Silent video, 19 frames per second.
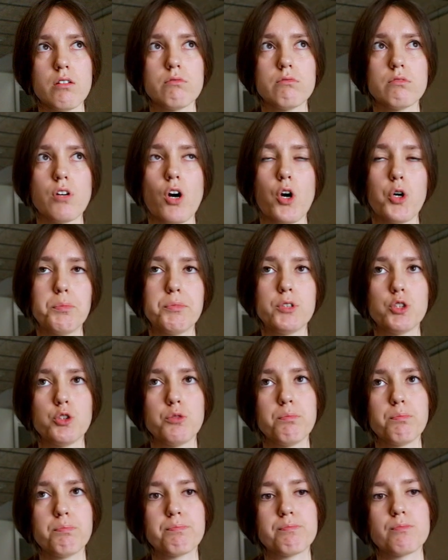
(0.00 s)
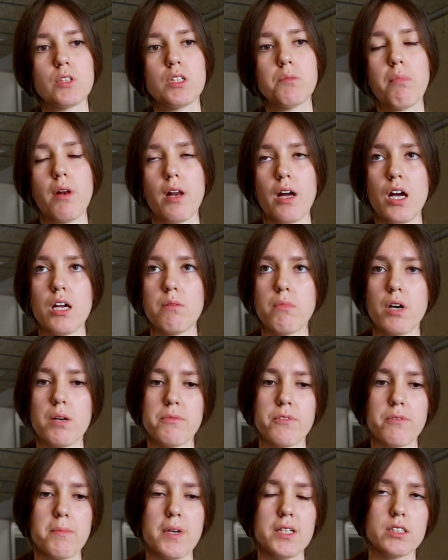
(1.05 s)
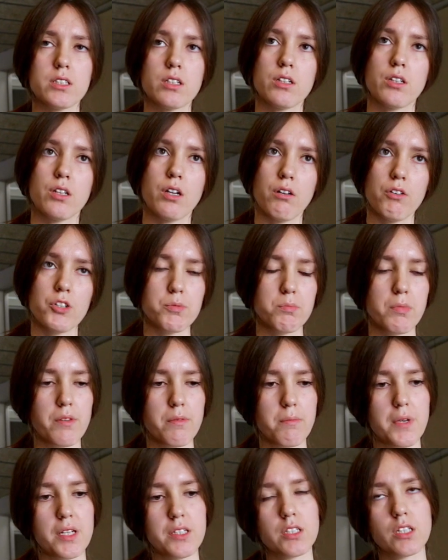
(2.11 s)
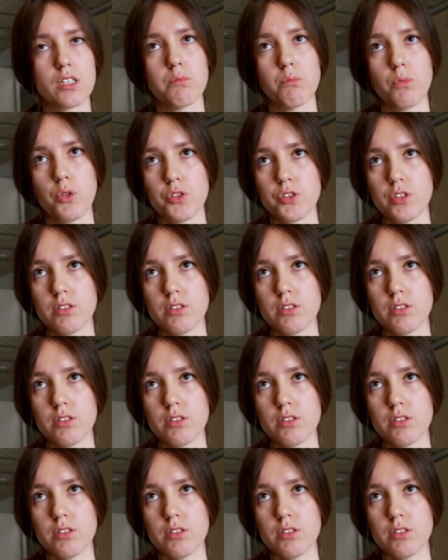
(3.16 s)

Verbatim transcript: I hope to imply my mathematical knowledge, mathematical